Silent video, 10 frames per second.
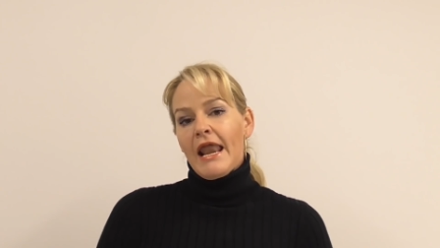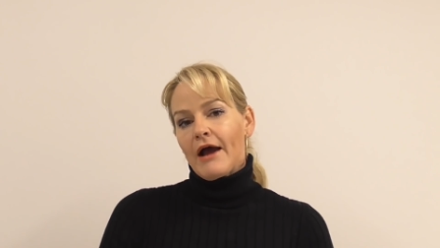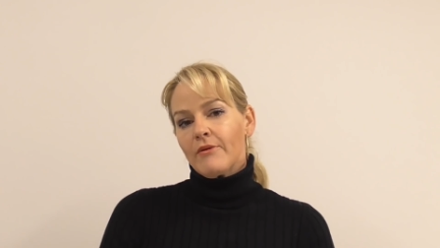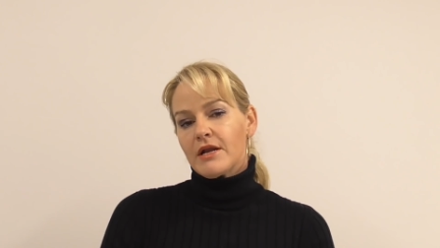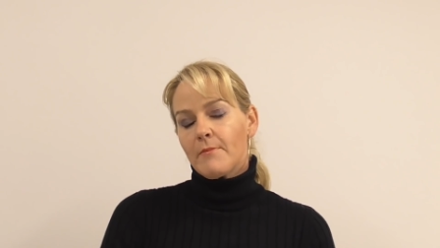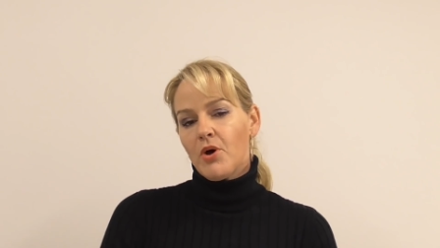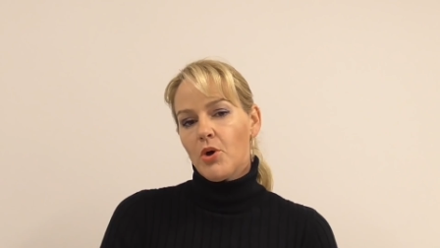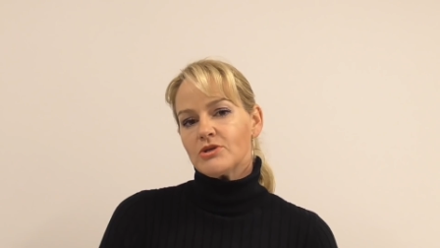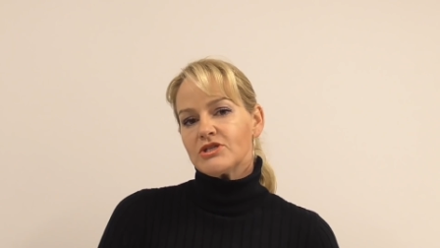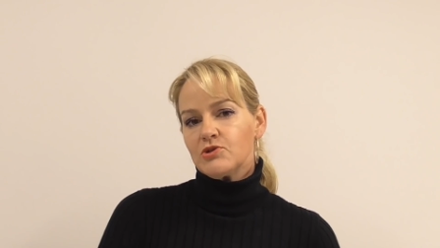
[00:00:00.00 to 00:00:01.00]
Now, in a
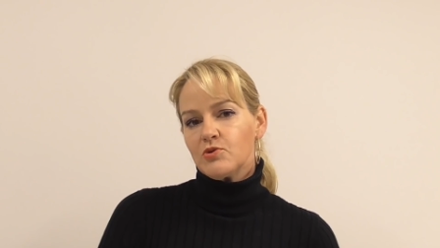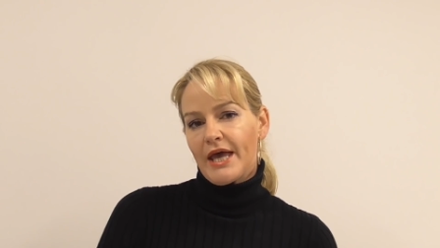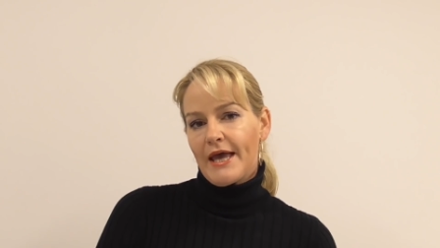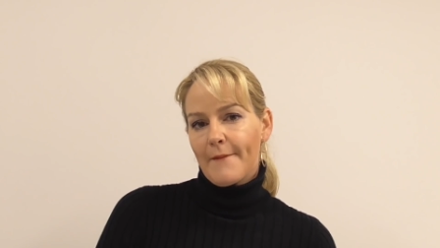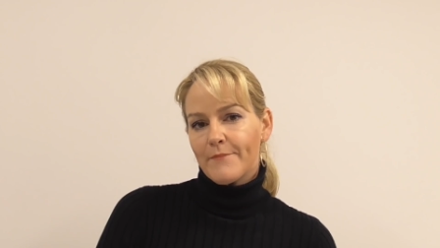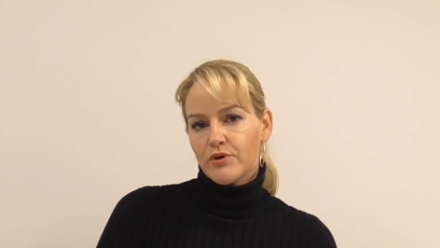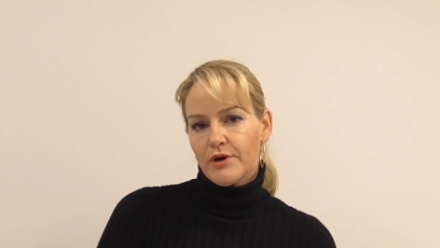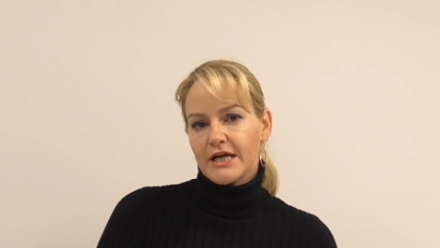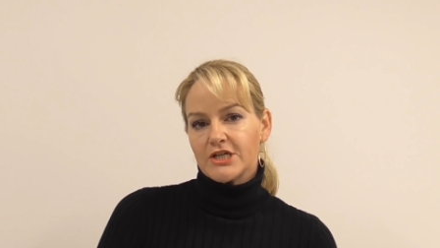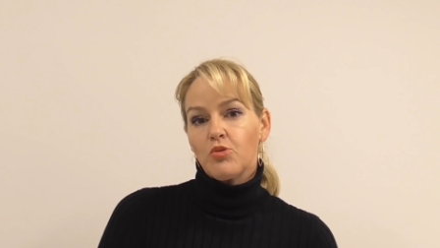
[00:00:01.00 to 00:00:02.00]
personal care
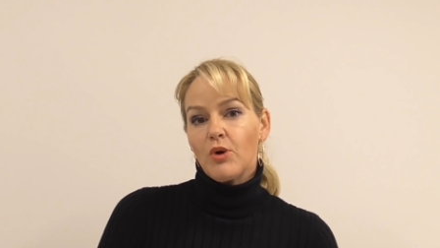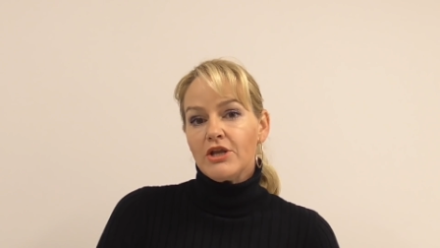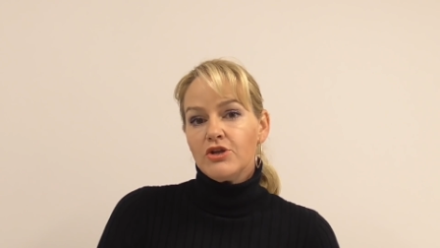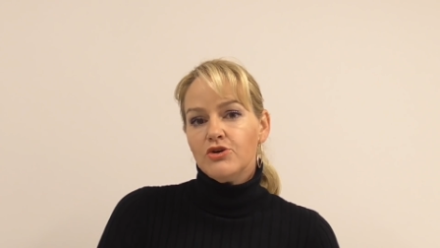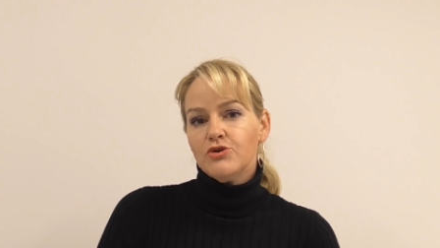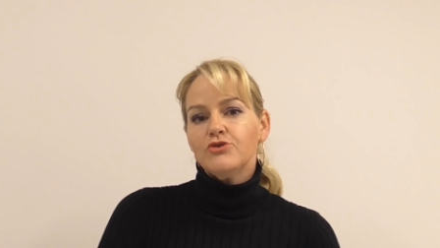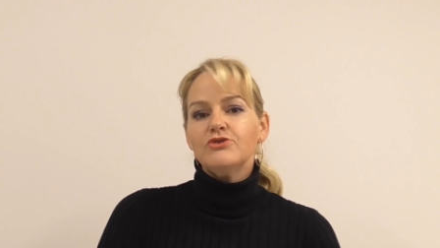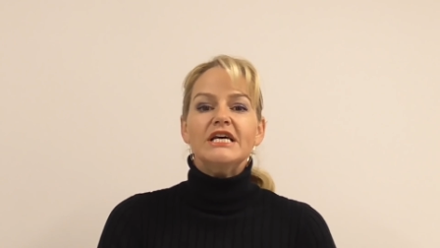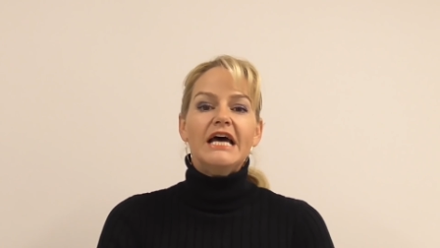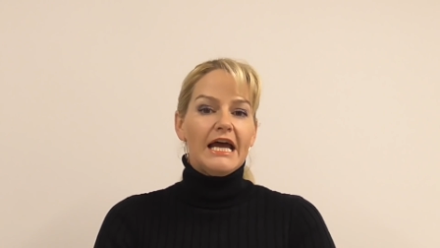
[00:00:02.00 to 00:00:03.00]
product, when
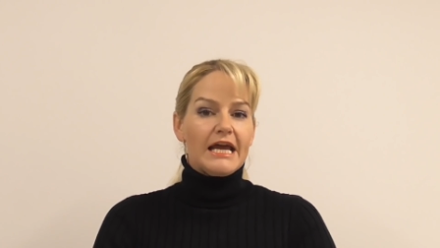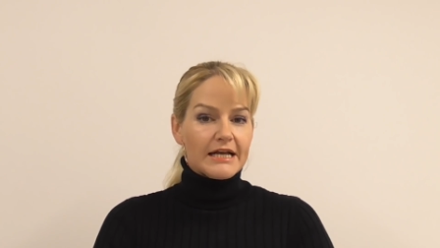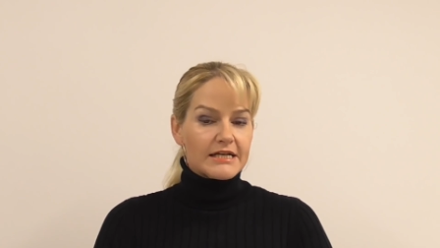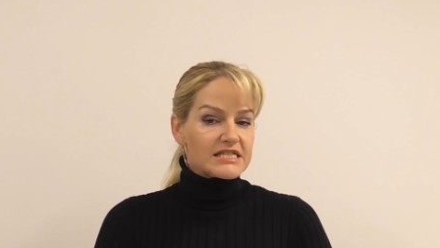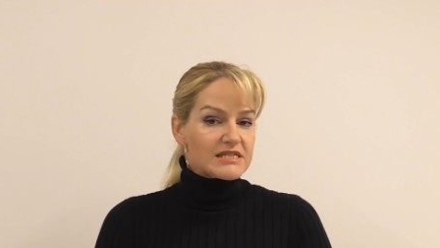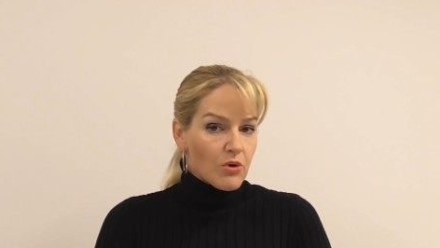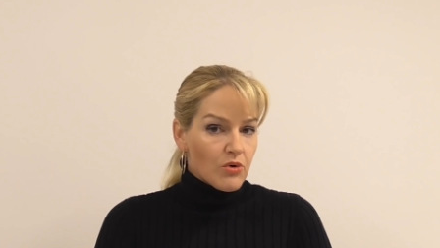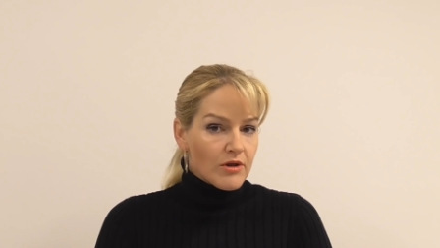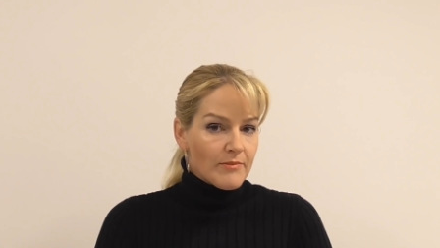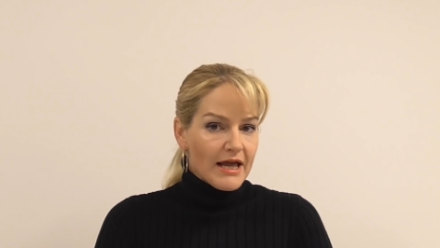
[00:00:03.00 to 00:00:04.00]
used in a
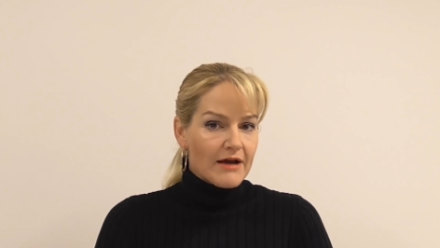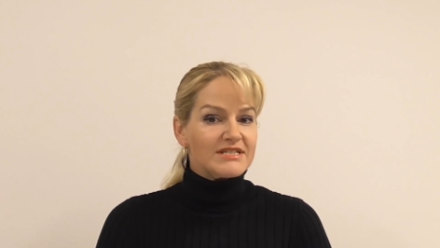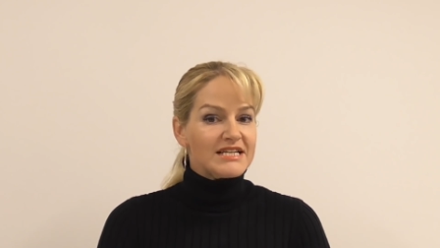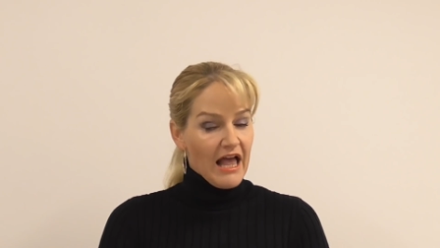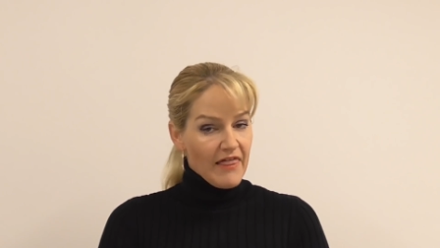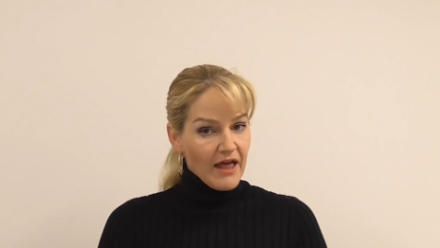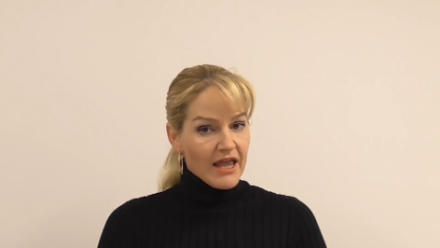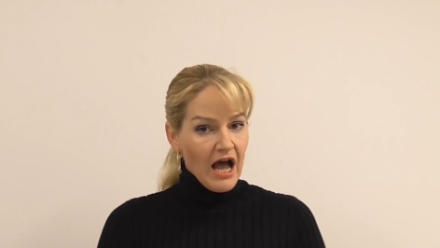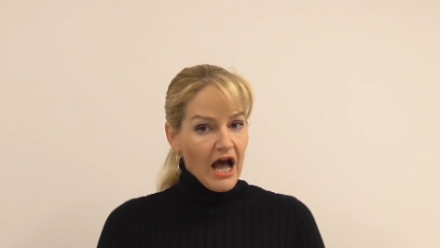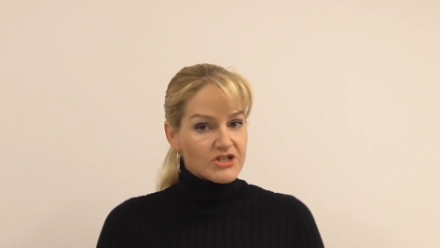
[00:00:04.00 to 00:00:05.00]
small amount, and
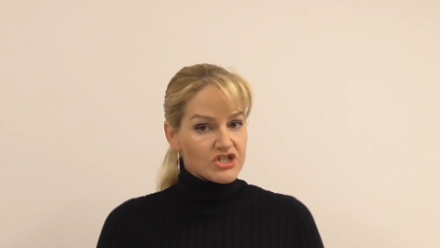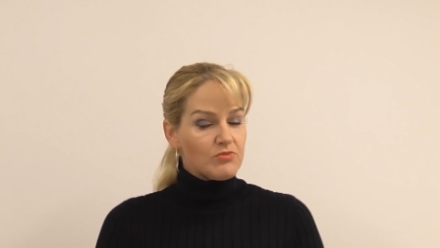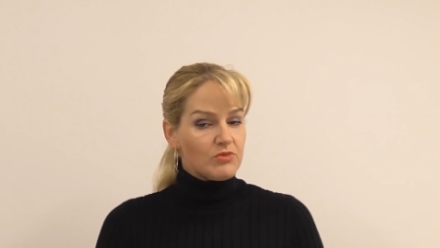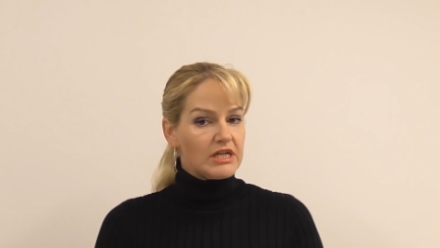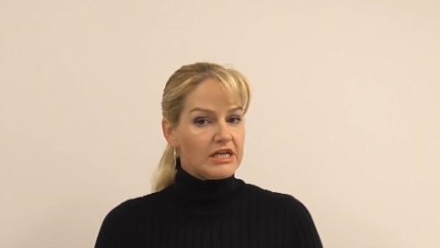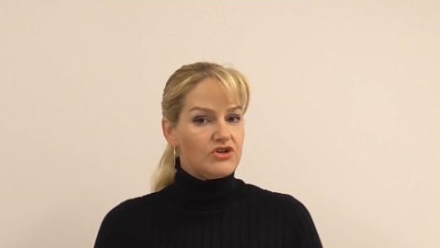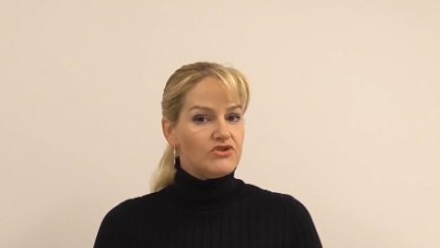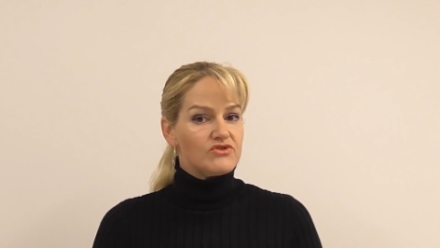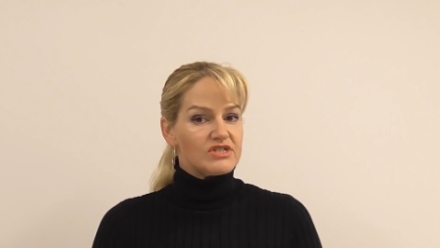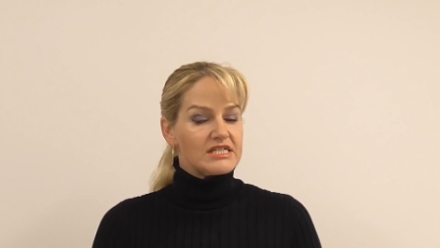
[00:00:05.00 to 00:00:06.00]
they are generally
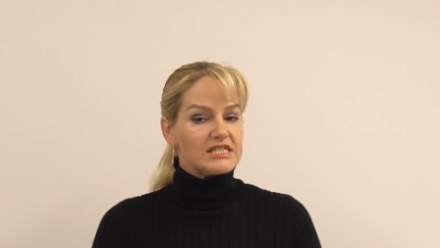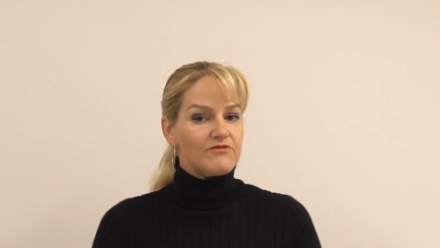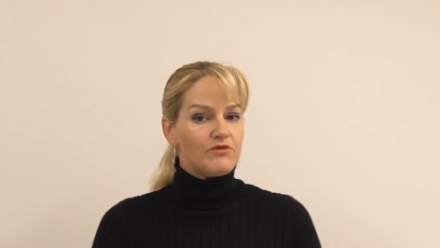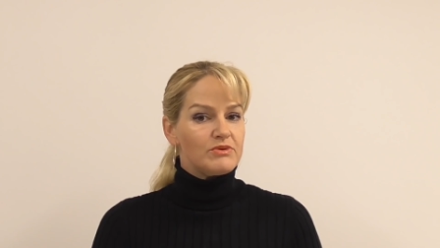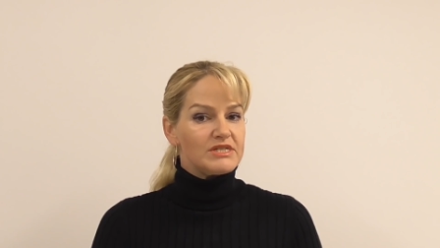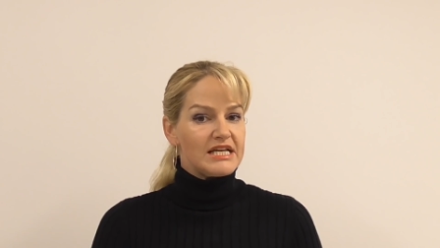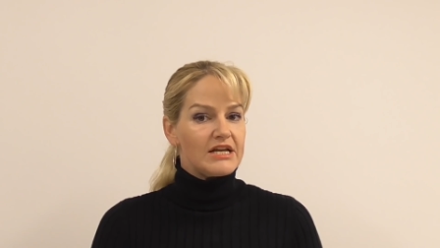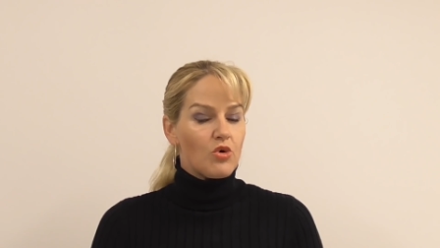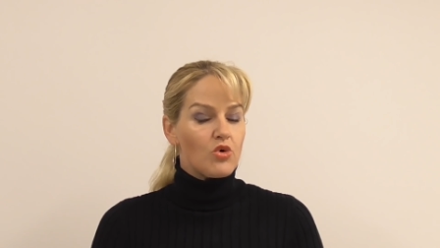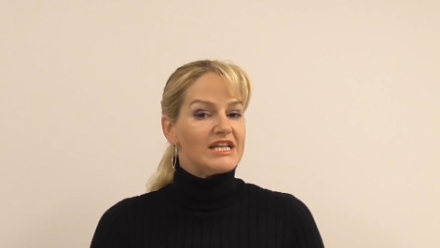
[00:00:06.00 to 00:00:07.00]
used at
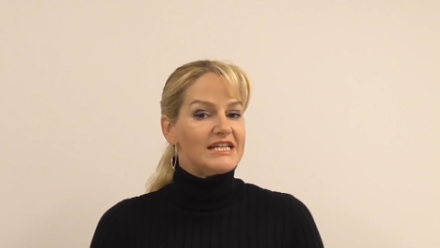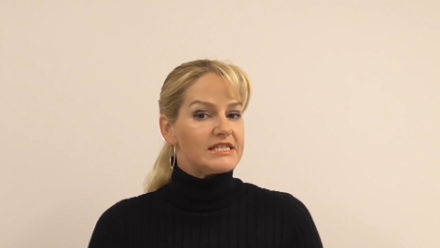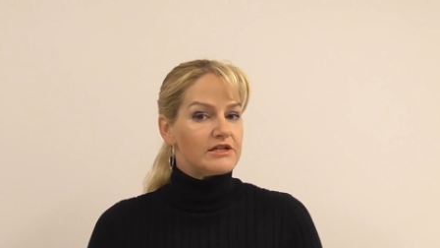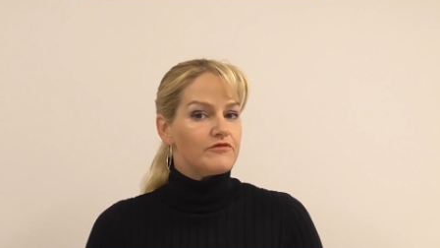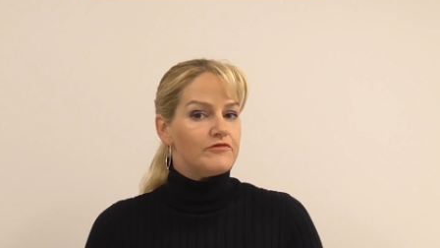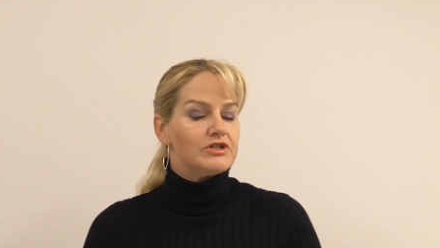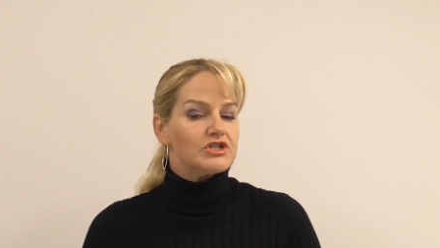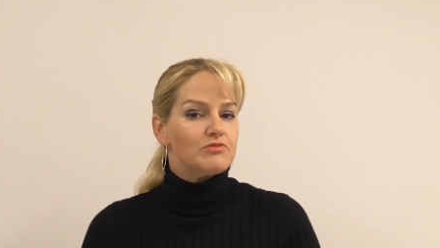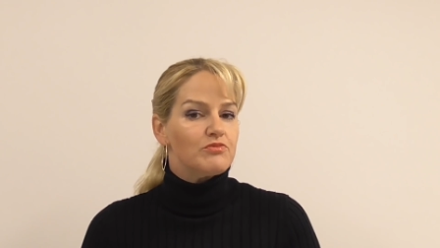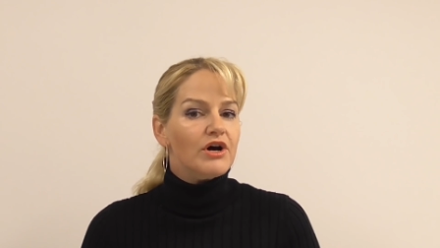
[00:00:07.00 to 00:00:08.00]
7% or less in a
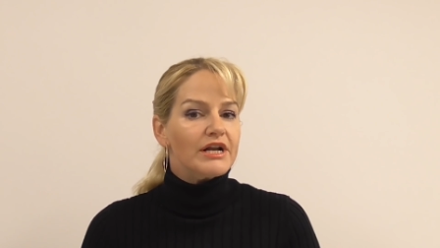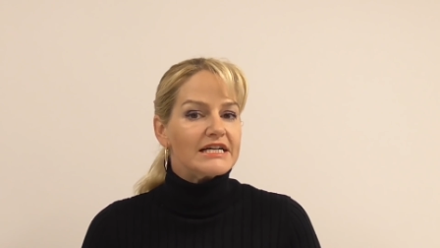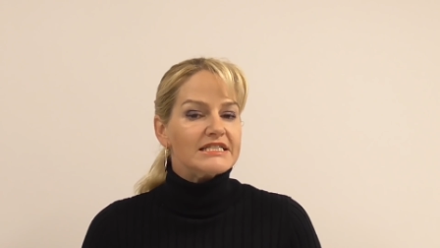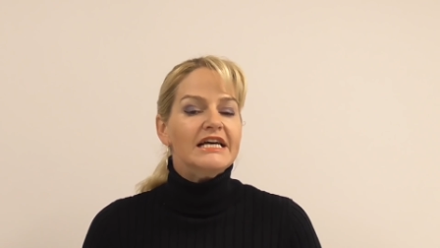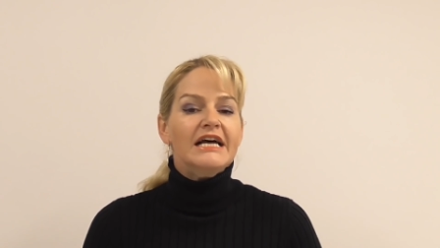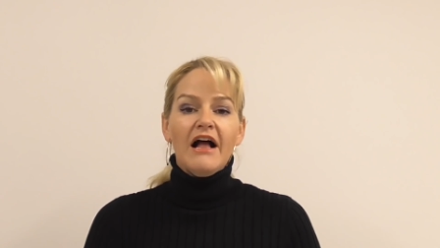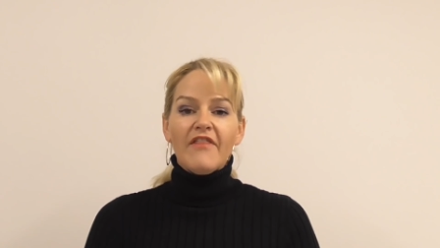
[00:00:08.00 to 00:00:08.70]
finished product,